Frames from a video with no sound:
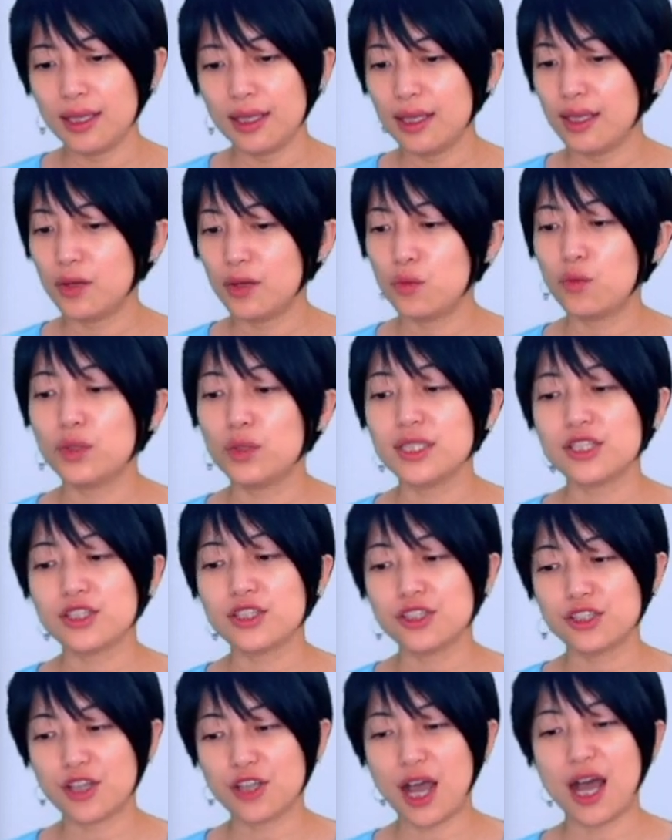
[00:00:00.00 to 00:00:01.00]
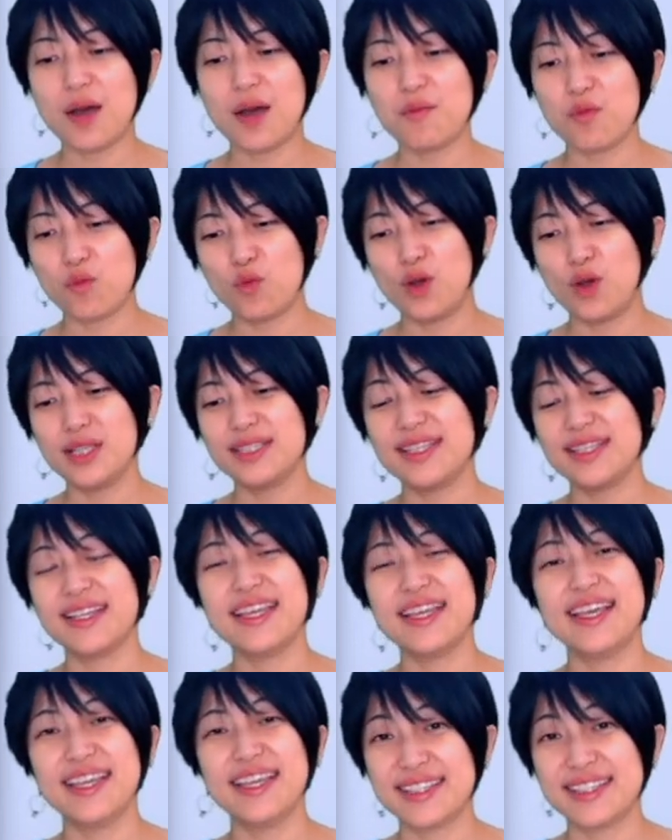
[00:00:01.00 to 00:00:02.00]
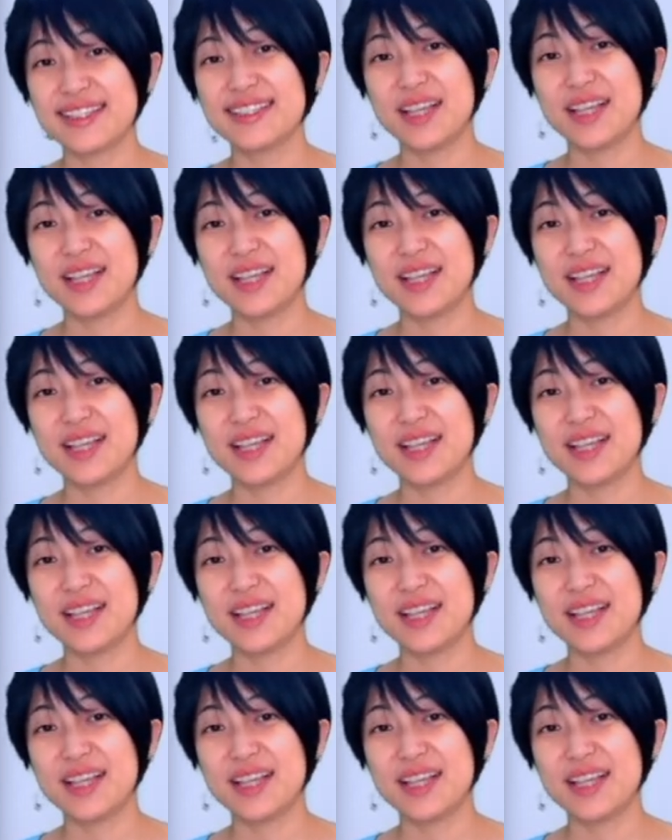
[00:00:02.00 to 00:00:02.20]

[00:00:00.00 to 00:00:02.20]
it would stop once it hits